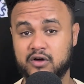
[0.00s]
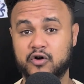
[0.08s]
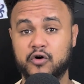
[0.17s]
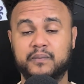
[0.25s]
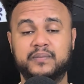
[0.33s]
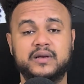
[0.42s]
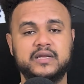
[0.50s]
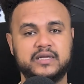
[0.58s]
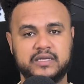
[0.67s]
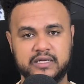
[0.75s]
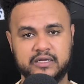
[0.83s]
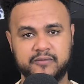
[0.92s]

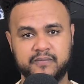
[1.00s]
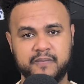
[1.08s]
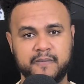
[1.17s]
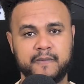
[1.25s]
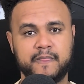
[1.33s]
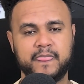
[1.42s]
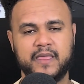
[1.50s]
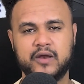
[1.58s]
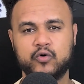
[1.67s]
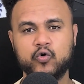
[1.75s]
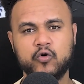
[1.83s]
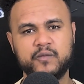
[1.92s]
completely. And
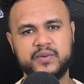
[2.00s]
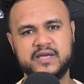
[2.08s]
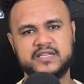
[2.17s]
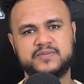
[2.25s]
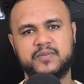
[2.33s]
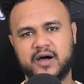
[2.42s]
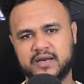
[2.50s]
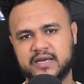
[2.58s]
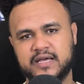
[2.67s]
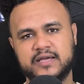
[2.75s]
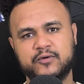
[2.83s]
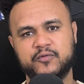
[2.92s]
who will be his
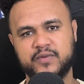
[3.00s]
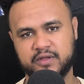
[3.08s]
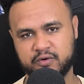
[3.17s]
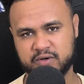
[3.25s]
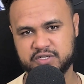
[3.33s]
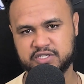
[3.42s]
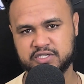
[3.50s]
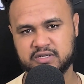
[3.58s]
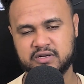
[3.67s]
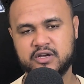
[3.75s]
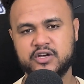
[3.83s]
partner will be the question.